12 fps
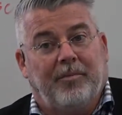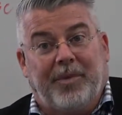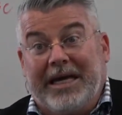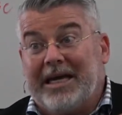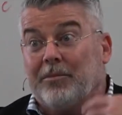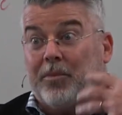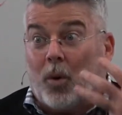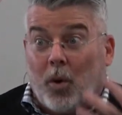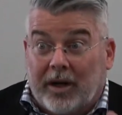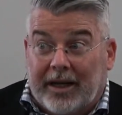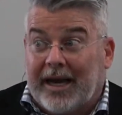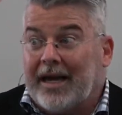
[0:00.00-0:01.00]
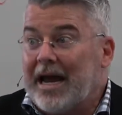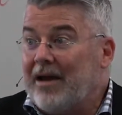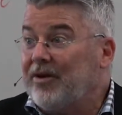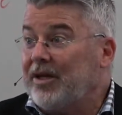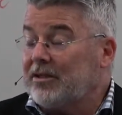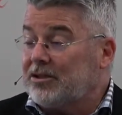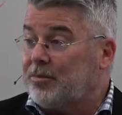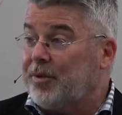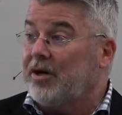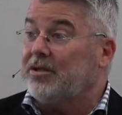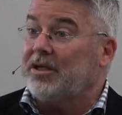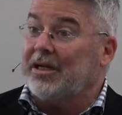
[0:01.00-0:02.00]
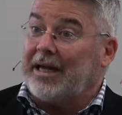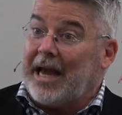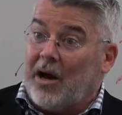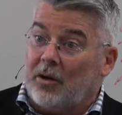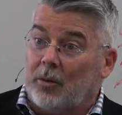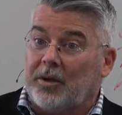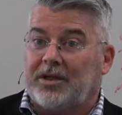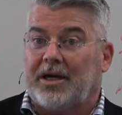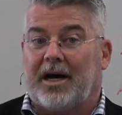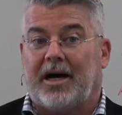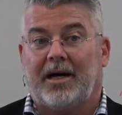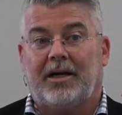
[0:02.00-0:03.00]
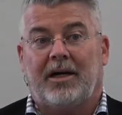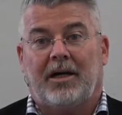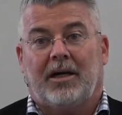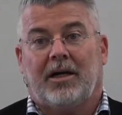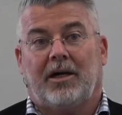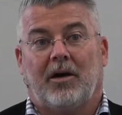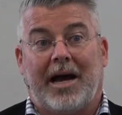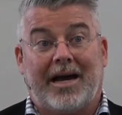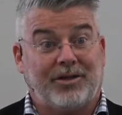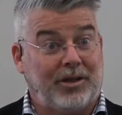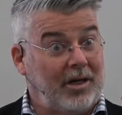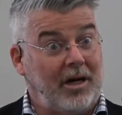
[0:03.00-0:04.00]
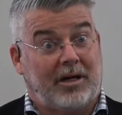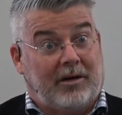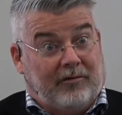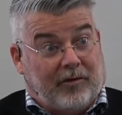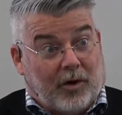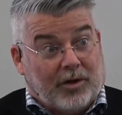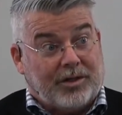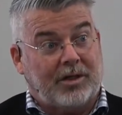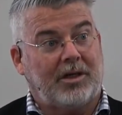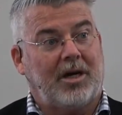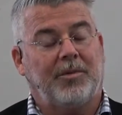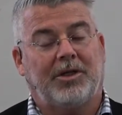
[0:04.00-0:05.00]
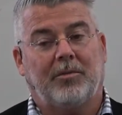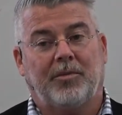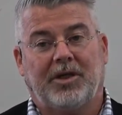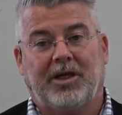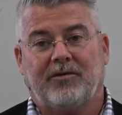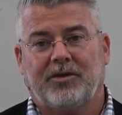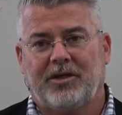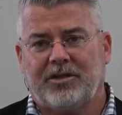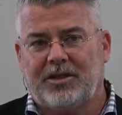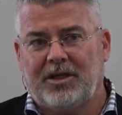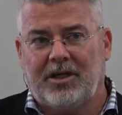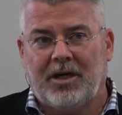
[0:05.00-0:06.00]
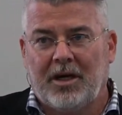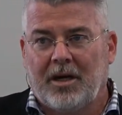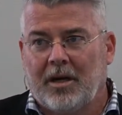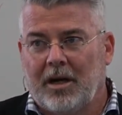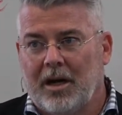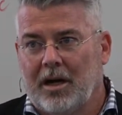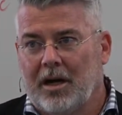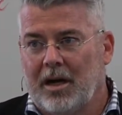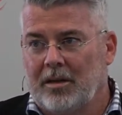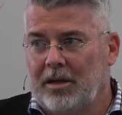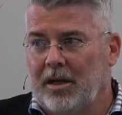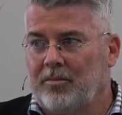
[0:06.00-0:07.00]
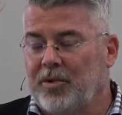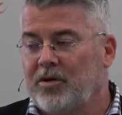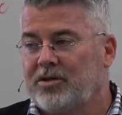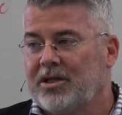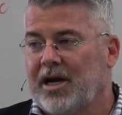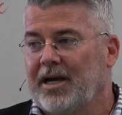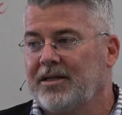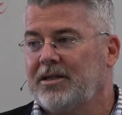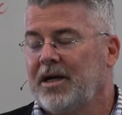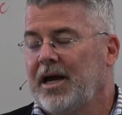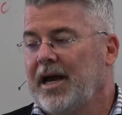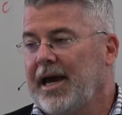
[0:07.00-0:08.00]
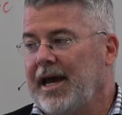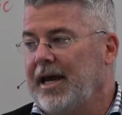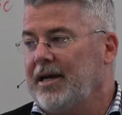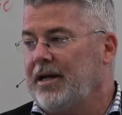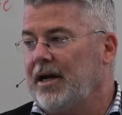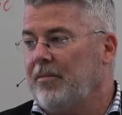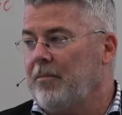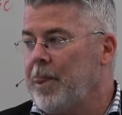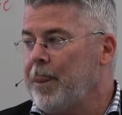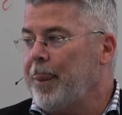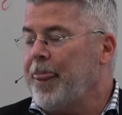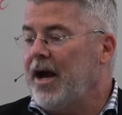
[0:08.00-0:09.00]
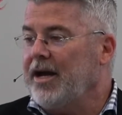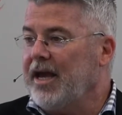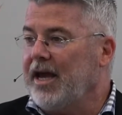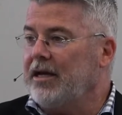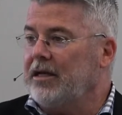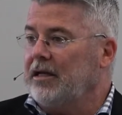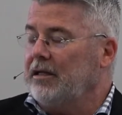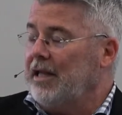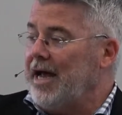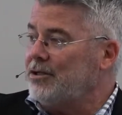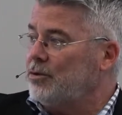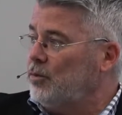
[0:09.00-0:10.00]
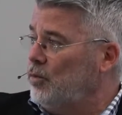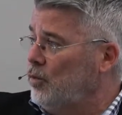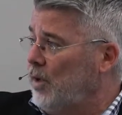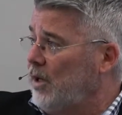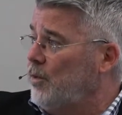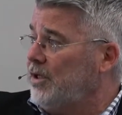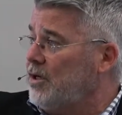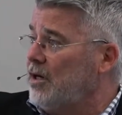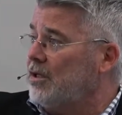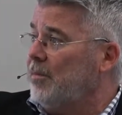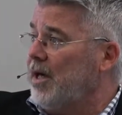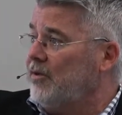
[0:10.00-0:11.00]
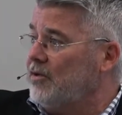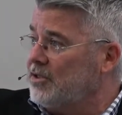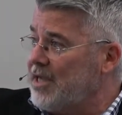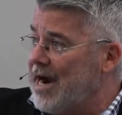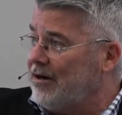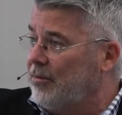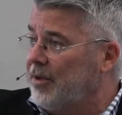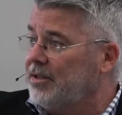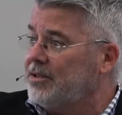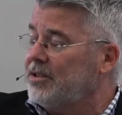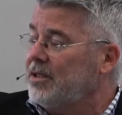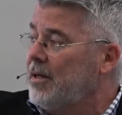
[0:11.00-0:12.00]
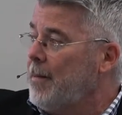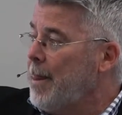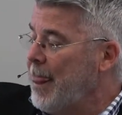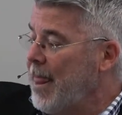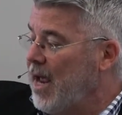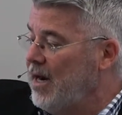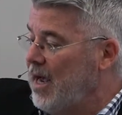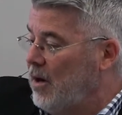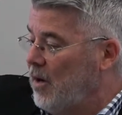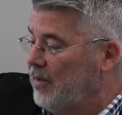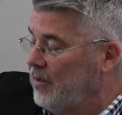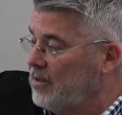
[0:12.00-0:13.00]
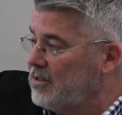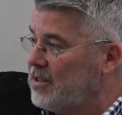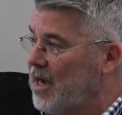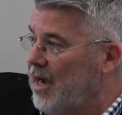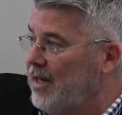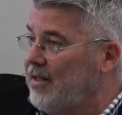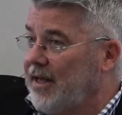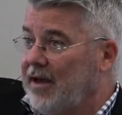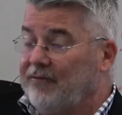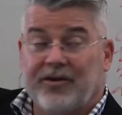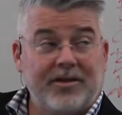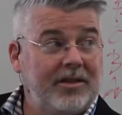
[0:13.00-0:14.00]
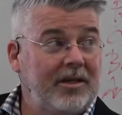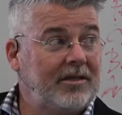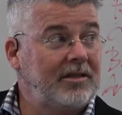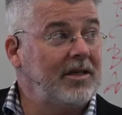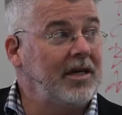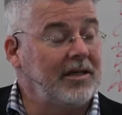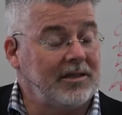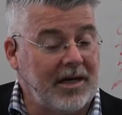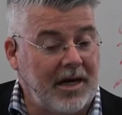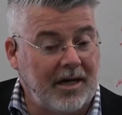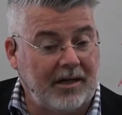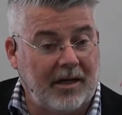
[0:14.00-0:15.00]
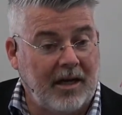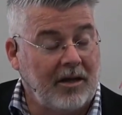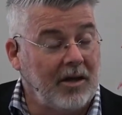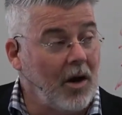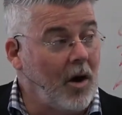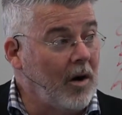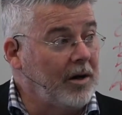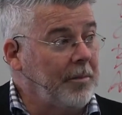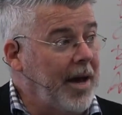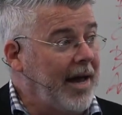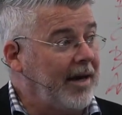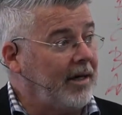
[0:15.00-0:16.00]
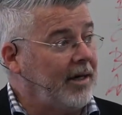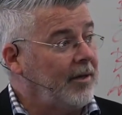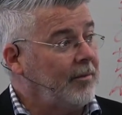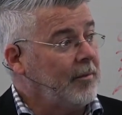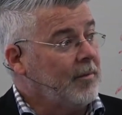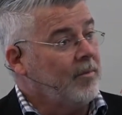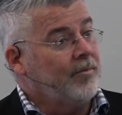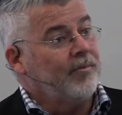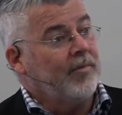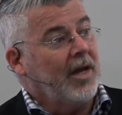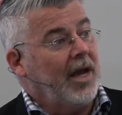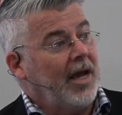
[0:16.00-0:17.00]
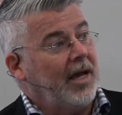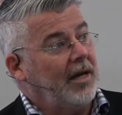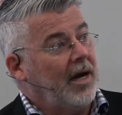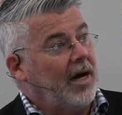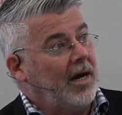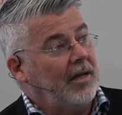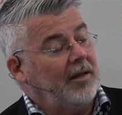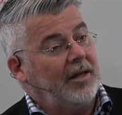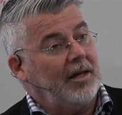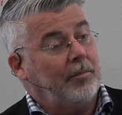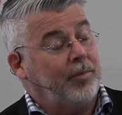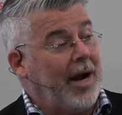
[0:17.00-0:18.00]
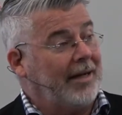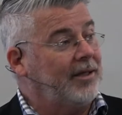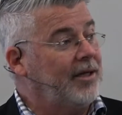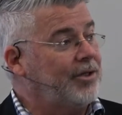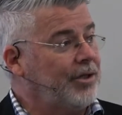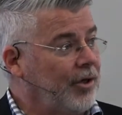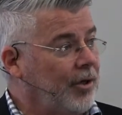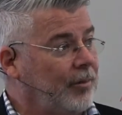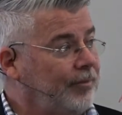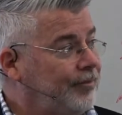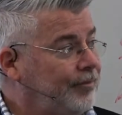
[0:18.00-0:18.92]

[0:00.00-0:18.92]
Being born again, having an experience, an encounter with God, you know, actually a conversion, coming to believe. So you see on both sides. And again, last week we talked about the sacraments, and how on this side the emphasis is on the automatic and on the practitioner.